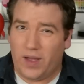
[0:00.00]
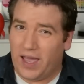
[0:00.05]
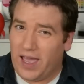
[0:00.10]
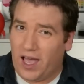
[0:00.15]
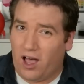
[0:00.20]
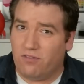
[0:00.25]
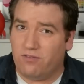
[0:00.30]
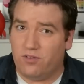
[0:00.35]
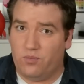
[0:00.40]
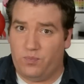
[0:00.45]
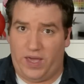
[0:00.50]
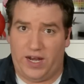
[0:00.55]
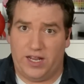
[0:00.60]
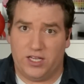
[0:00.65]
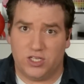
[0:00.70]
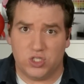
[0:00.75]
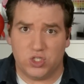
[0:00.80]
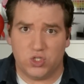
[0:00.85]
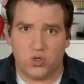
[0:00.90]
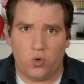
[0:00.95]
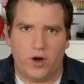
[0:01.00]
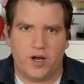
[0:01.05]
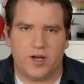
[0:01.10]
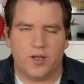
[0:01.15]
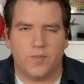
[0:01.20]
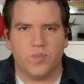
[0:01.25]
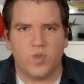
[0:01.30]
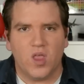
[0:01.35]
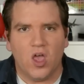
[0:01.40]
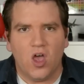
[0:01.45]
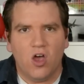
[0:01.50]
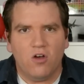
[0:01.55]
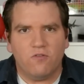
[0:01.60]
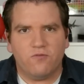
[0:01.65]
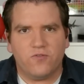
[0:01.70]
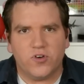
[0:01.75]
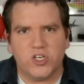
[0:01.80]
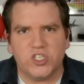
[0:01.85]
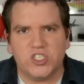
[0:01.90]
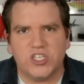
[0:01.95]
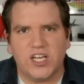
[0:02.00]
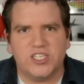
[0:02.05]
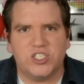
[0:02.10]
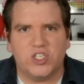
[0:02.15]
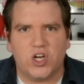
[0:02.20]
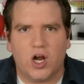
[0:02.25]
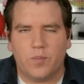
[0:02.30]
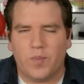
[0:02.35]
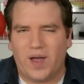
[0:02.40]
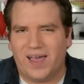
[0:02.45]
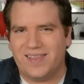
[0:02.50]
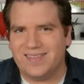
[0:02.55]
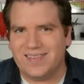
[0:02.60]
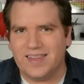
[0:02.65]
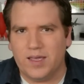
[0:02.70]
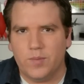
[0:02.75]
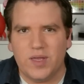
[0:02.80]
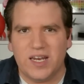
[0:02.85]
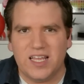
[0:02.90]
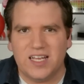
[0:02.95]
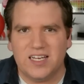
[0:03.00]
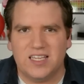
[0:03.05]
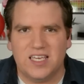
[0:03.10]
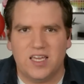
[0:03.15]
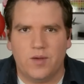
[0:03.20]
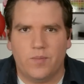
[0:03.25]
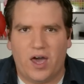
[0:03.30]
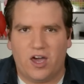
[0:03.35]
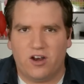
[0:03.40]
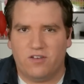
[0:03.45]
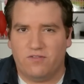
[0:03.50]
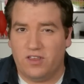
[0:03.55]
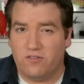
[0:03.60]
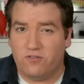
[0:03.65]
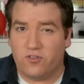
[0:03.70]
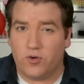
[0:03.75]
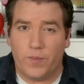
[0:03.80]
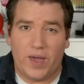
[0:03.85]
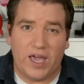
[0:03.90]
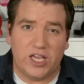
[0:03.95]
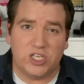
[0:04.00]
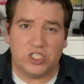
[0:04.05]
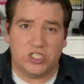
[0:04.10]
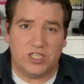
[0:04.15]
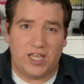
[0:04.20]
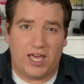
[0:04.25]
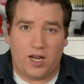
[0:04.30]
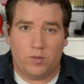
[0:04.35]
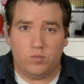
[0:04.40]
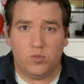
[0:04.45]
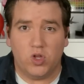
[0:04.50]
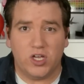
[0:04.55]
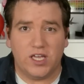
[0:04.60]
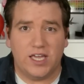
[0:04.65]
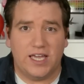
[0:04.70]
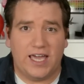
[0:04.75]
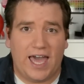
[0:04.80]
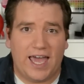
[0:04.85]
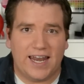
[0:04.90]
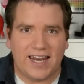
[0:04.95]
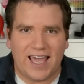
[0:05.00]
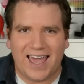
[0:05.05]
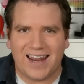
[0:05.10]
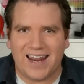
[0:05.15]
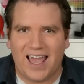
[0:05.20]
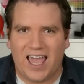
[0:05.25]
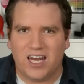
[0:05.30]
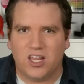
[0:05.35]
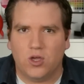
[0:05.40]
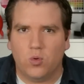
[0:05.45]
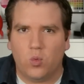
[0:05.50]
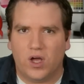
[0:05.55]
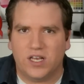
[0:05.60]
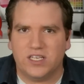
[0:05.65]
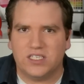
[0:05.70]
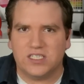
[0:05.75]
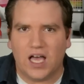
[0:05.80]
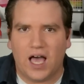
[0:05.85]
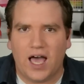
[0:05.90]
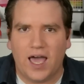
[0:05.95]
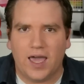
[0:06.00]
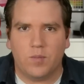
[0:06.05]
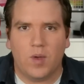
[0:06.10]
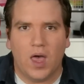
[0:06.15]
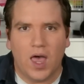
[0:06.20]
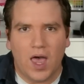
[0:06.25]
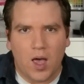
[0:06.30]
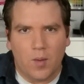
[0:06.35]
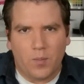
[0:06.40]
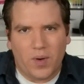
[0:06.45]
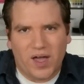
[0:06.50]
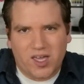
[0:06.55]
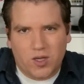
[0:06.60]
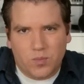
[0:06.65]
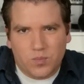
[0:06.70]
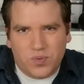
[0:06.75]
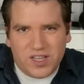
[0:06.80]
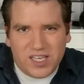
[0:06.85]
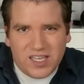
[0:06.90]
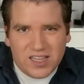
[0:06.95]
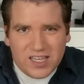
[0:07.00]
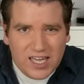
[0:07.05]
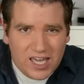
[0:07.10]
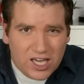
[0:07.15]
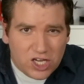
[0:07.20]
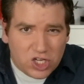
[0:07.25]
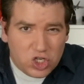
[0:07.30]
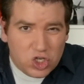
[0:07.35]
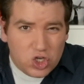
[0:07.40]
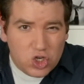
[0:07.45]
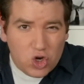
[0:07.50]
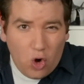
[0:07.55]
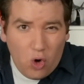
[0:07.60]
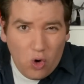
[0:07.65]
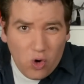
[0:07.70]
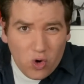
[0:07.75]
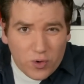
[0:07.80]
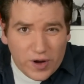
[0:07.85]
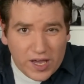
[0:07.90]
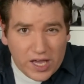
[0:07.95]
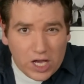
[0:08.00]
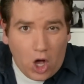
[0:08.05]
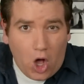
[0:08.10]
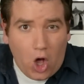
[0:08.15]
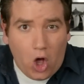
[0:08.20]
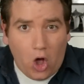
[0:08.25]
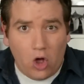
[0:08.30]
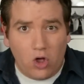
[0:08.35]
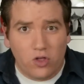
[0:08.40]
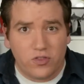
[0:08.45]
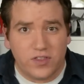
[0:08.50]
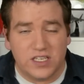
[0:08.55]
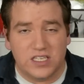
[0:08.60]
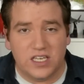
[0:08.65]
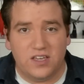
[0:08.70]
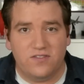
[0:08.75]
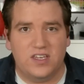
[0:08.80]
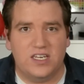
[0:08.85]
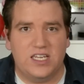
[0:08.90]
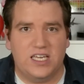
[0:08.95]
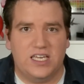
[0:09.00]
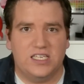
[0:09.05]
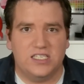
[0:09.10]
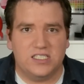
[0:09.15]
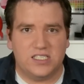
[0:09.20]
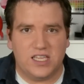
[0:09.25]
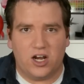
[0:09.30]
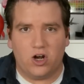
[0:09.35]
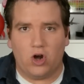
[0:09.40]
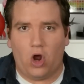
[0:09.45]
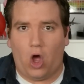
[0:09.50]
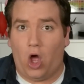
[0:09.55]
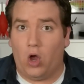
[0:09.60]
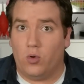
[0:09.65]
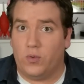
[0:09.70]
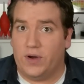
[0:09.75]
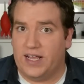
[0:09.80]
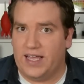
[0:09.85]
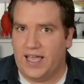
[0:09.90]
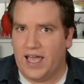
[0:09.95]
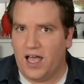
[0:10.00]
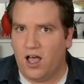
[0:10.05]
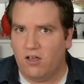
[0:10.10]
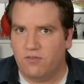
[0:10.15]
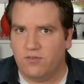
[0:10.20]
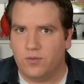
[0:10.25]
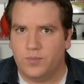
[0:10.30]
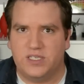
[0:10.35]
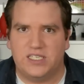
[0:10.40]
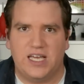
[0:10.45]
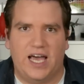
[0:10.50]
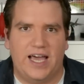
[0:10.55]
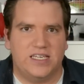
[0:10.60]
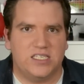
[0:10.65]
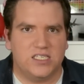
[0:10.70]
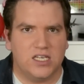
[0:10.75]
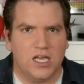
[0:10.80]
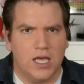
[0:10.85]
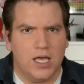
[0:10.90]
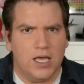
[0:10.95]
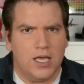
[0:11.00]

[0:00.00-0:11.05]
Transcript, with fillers: my alphabetic sort. First, I start by limiting the amount of information that I'm looking at at any one time by completely ignoring all the D V Ds that are already alphabetized.